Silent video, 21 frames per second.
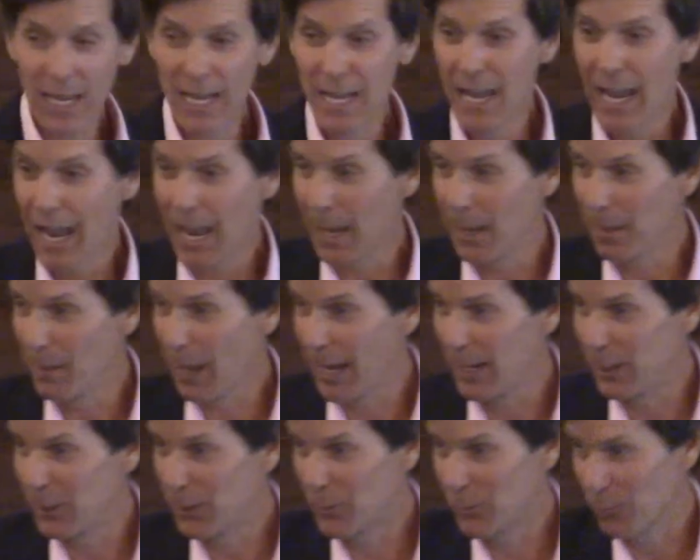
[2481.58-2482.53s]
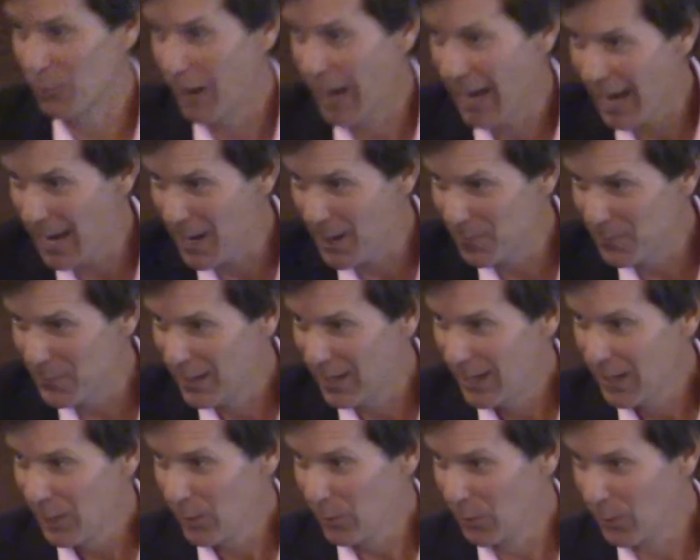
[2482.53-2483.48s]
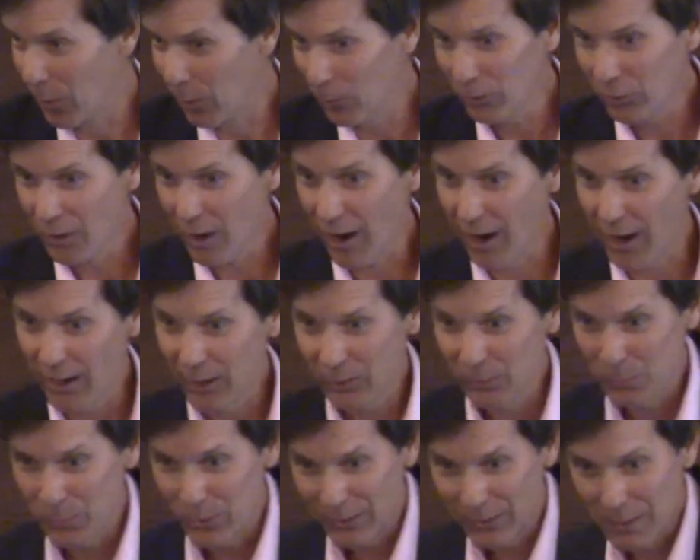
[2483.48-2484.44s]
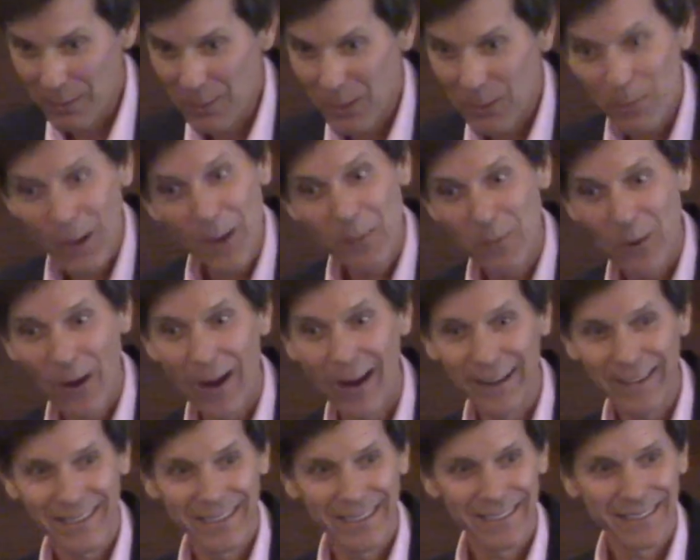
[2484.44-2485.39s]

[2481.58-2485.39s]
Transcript: and I grabbed those cars, put them in my pocket,